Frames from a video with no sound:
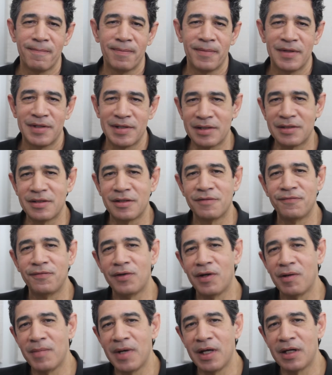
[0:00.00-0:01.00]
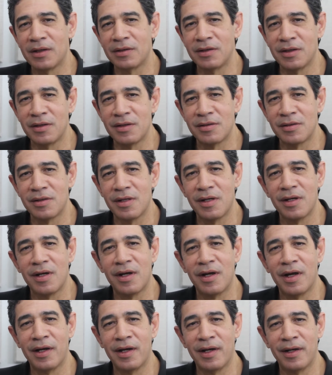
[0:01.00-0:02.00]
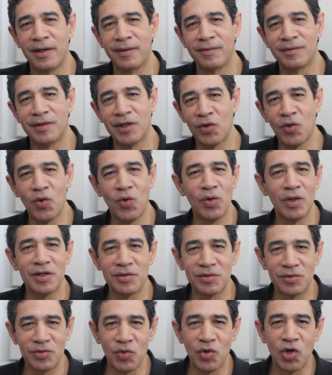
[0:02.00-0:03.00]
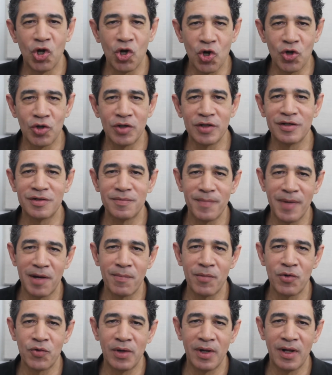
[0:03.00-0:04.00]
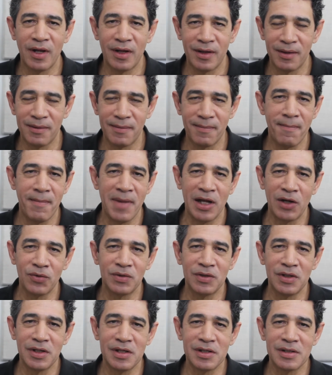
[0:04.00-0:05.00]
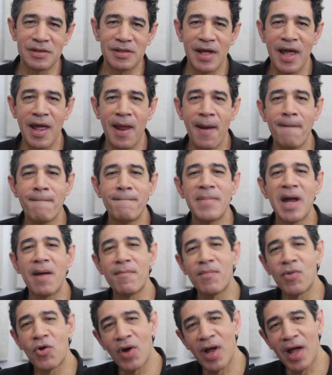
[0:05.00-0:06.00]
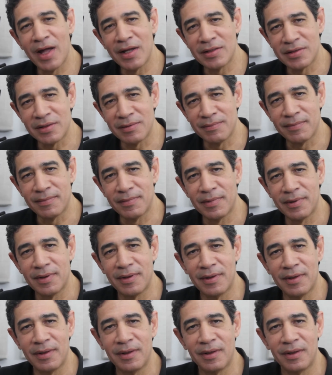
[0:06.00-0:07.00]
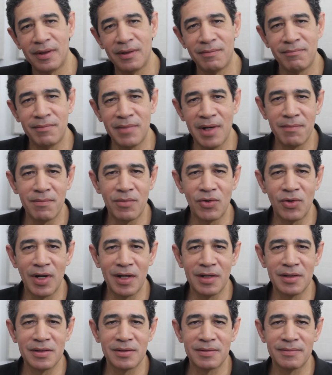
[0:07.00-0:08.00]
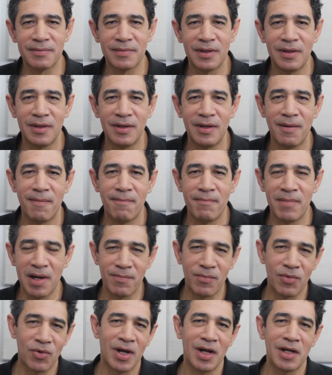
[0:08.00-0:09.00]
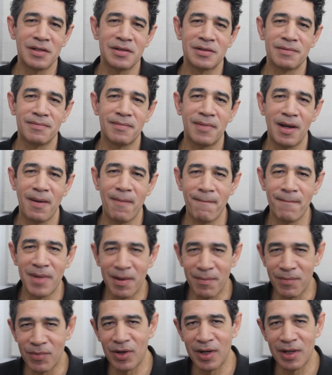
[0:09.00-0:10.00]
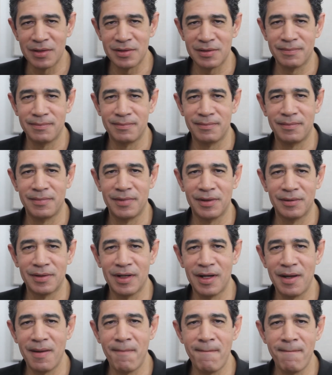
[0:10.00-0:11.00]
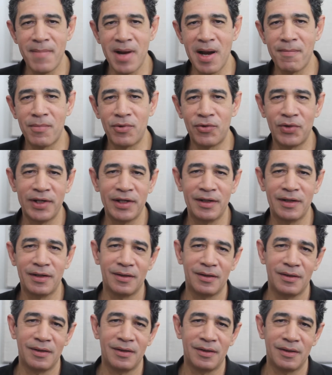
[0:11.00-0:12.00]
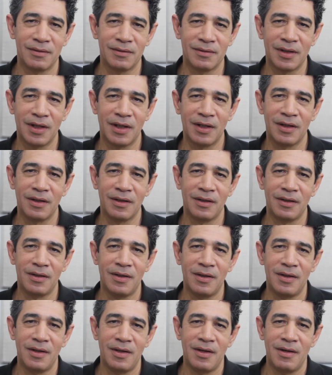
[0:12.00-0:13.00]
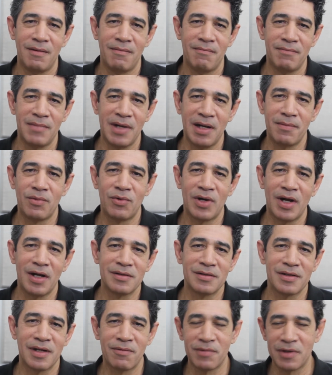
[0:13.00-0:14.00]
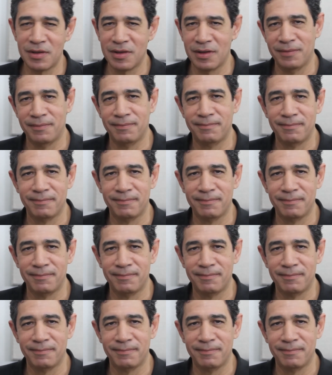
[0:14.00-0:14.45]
since it's full of melodies, the goal is to learn these melodies and memorize them. Memorize them, memorize them, memorize them. Okay, memory. Okay, memorize everything.